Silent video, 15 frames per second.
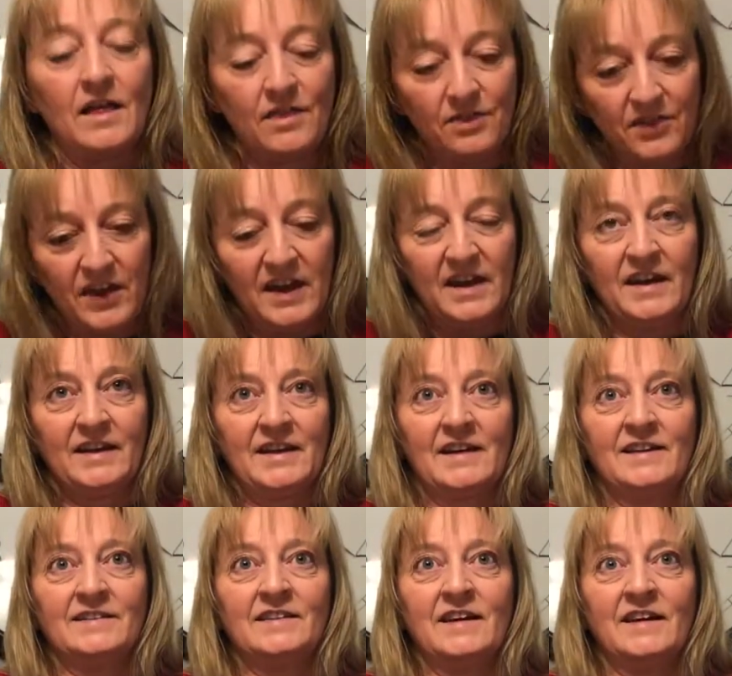then I
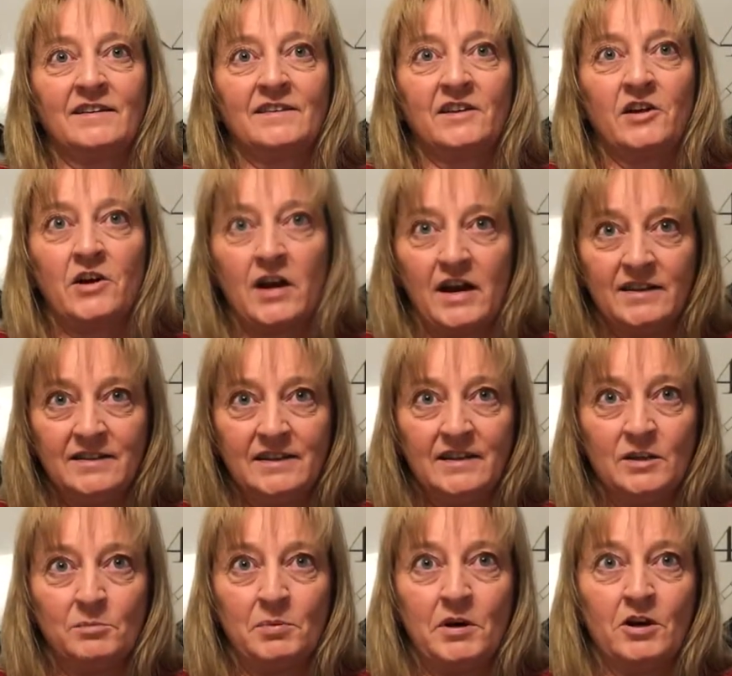contacted our
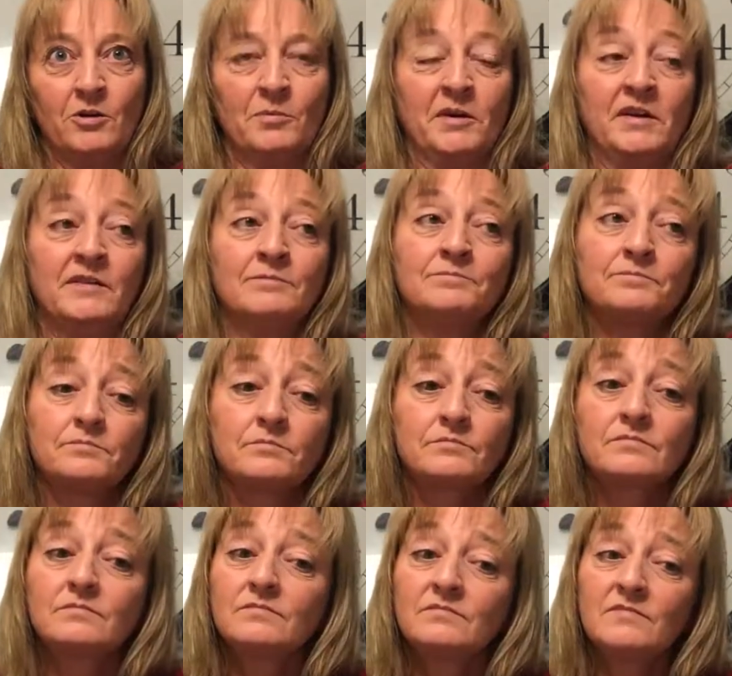IT department,
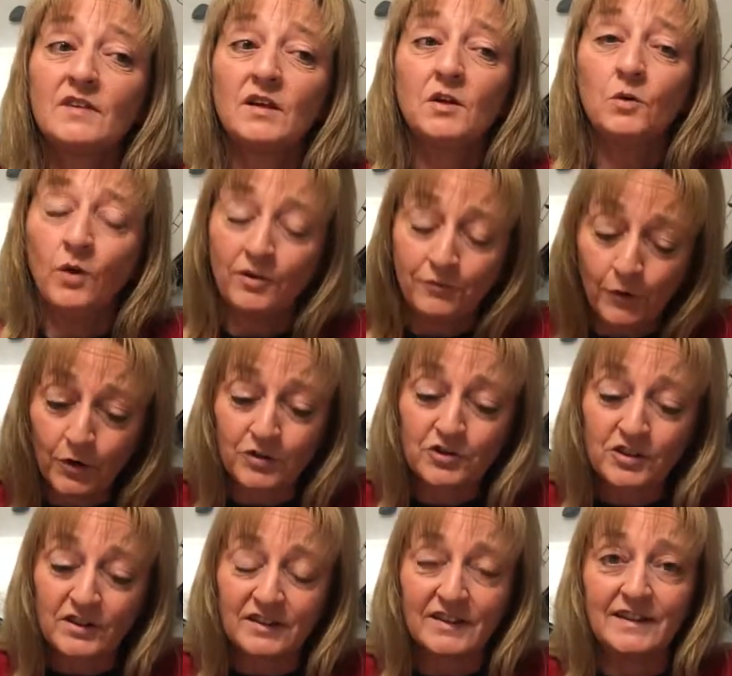who
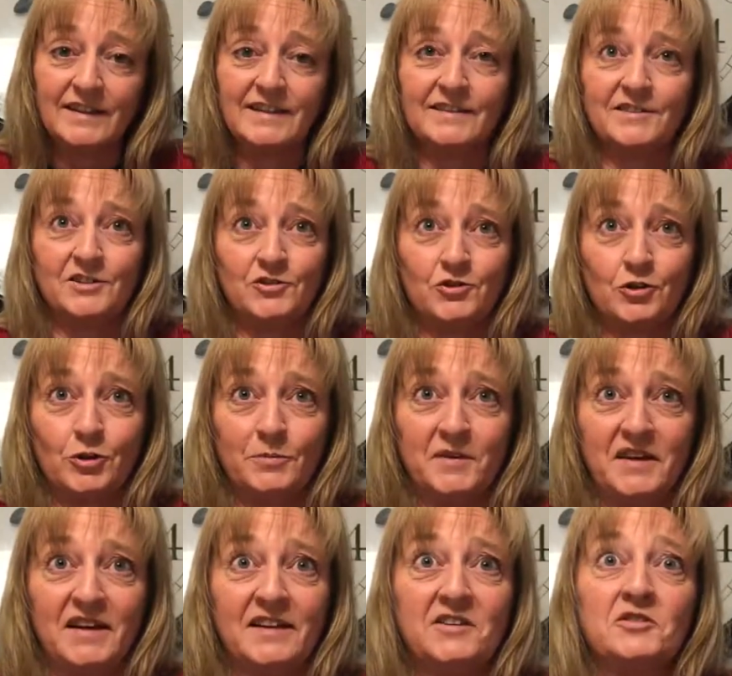unfortunately is in
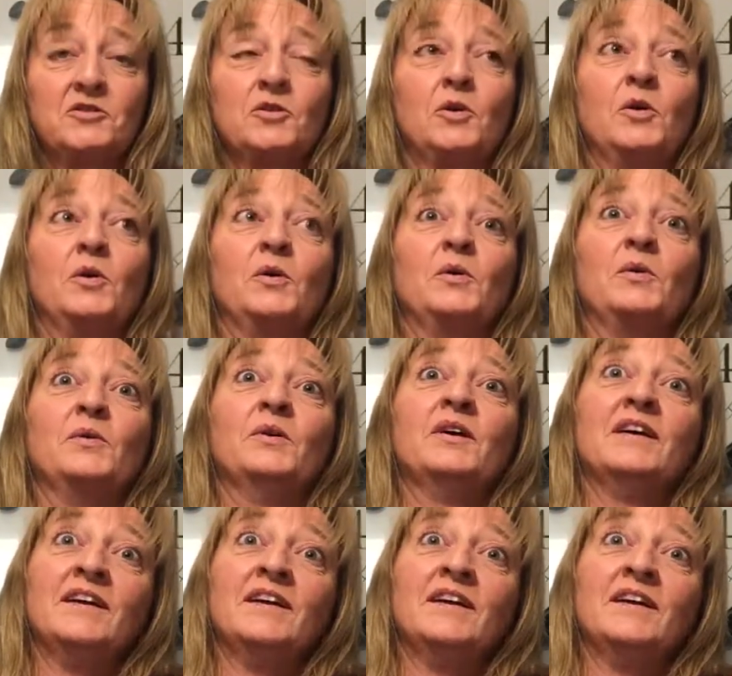Germany. So